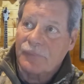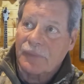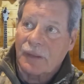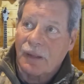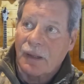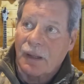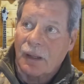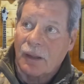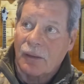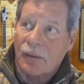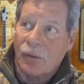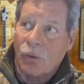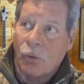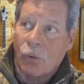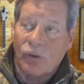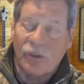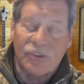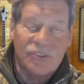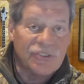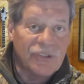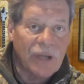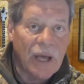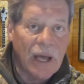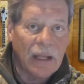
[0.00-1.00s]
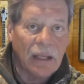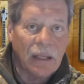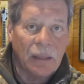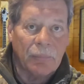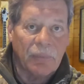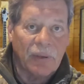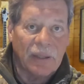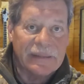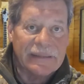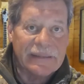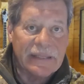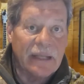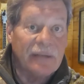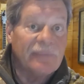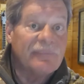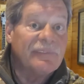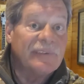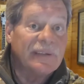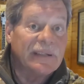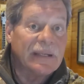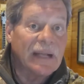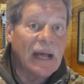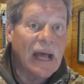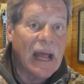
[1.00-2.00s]
horizontal, about 10
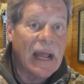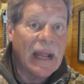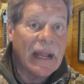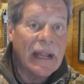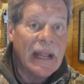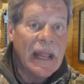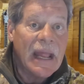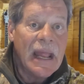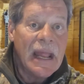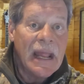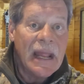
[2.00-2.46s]
feet high.